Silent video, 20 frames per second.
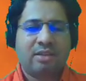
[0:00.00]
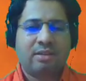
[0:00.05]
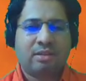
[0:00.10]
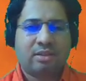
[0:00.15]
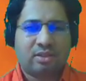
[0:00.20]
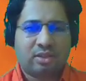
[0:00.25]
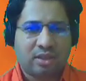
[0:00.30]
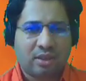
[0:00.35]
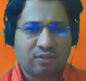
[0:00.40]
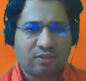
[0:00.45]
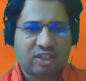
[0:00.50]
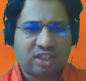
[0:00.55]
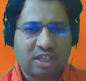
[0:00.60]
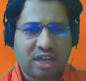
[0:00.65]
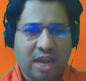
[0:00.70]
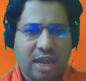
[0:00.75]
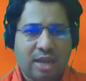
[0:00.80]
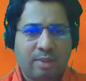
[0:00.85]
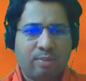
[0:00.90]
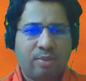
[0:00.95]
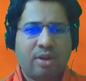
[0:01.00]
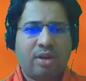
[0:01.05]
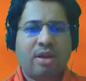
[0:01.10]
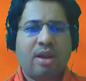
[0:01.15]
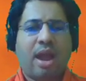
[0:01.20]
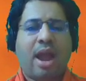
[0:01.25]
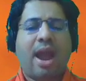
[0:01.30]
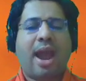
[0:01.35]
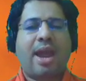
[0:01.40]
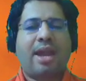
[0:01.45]
subscribe
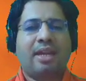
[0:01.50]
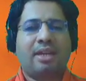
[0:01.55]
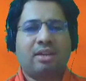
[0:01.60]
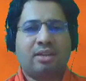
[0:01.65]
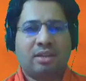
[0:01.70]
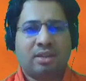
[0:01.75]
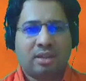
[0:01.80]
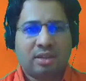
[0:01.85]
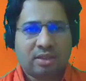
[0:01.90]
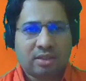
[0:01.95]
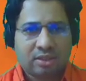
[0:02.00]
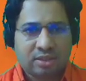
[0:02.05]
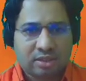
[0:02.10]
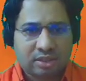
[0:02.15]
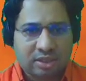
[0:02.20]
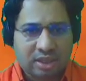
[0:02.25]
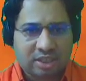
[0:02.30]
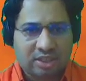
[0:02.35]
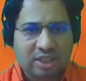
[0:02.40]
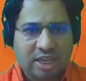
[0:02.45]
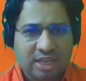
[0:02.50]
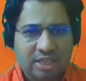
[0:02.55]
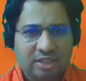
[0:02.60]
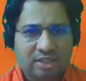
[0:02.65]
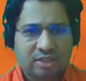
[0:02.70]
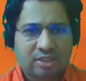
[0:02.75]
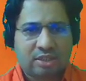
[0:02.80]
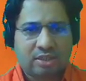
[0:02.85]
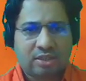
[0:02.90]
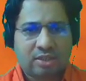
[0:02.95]
and
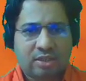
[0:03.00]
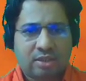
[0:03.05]
suggest